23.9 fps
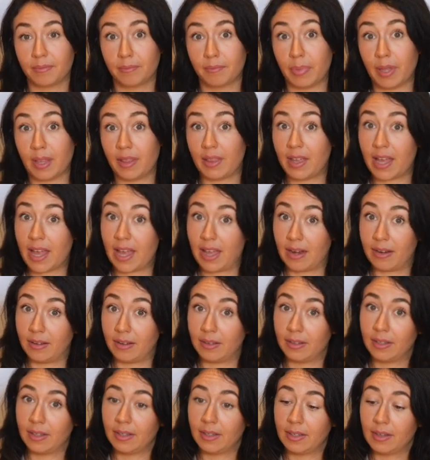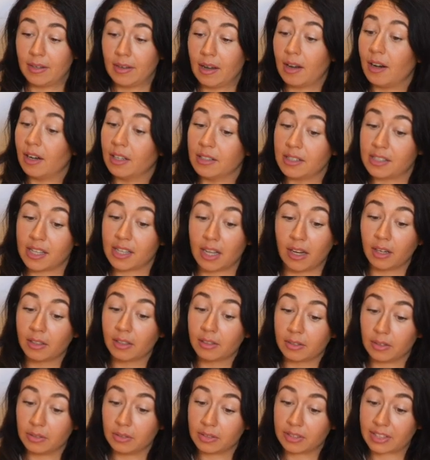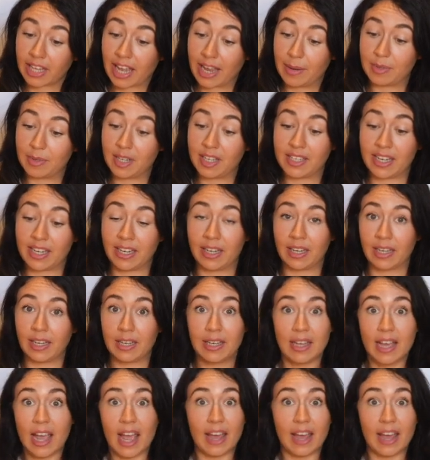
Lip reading: But then, aunts and uncles came to dinner,